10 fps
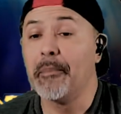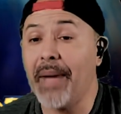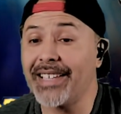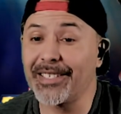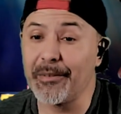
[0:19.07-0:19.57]

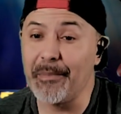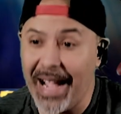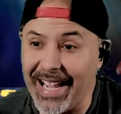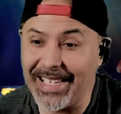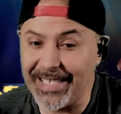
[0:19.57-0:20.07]

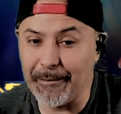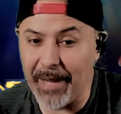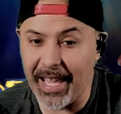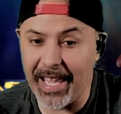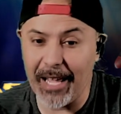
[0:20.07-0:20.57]
Masterminds of
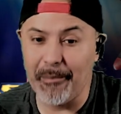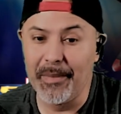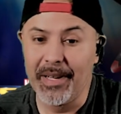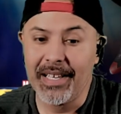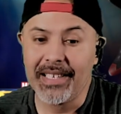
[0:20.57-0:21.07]

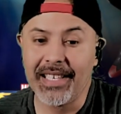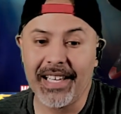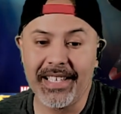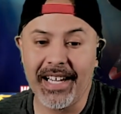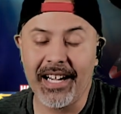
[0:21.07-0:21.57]
Mayhem,
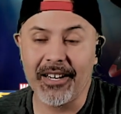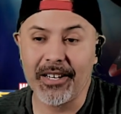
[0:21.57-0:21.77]
la-di-da, are